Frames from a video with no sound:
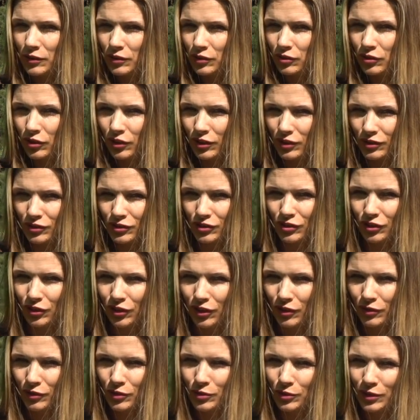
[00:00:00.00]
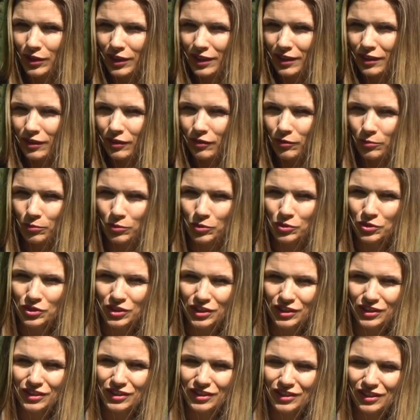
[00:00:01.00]
certain sort of creative
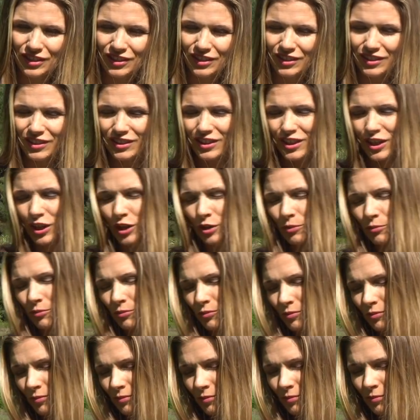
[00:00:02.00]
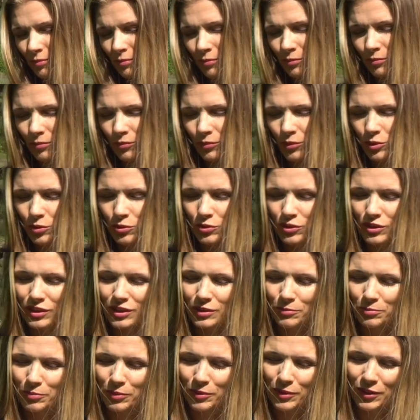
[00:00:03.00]

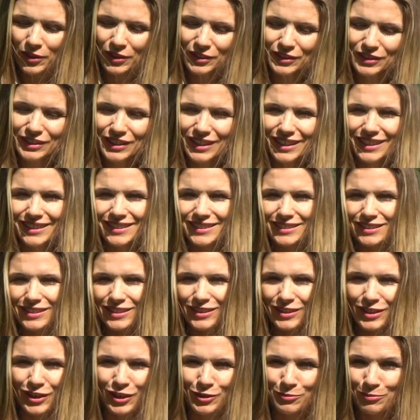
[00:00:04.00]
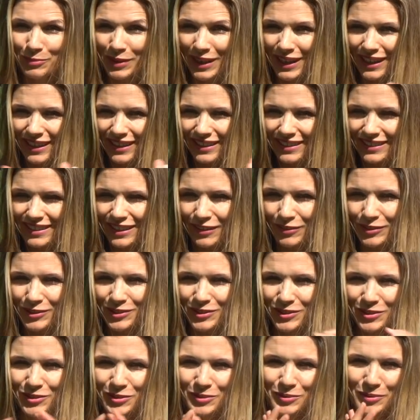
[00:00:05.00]
music projects, paint,
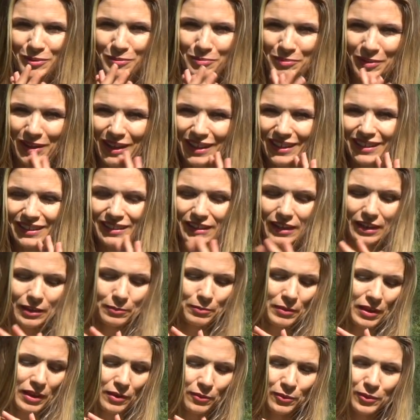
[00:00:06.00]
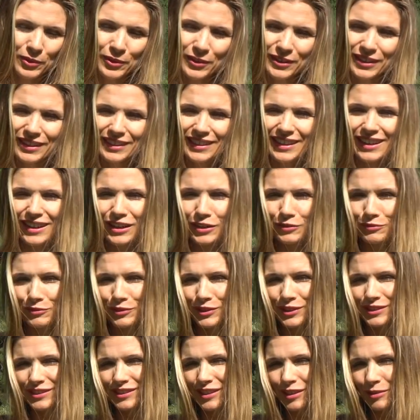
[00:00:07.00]
having to do with paint, like my walking art,
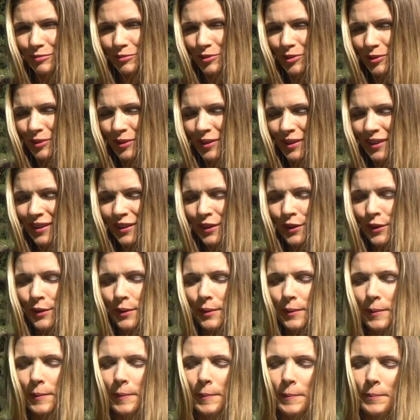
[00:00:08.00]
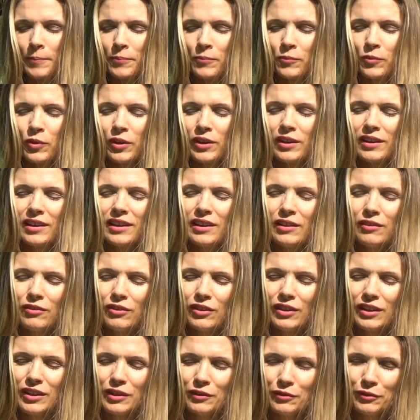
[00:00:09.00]
for example.
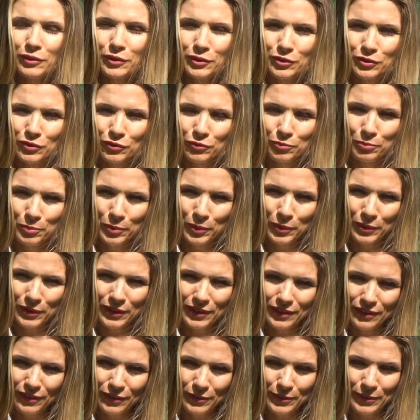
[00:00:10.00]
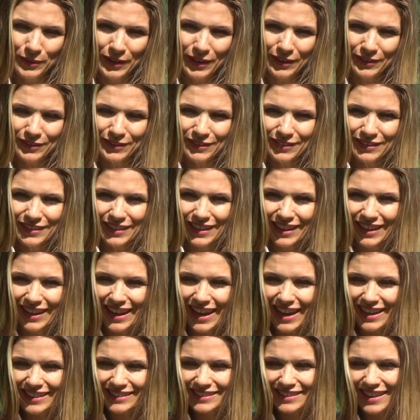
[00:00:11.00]
Whatever effort you've put in throughout the
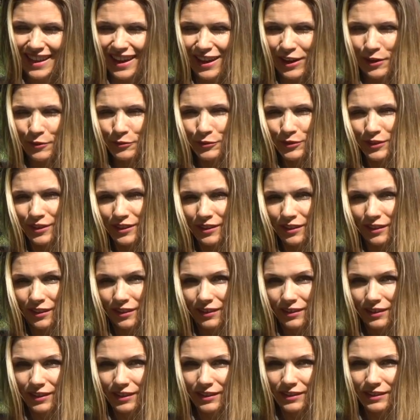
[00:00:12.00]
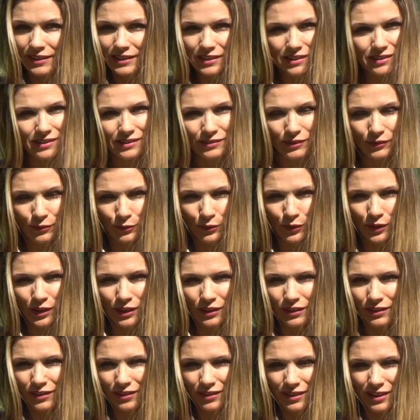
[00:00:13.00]
last half year in this
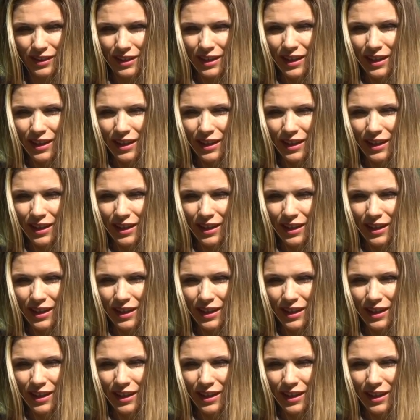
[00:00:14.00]
field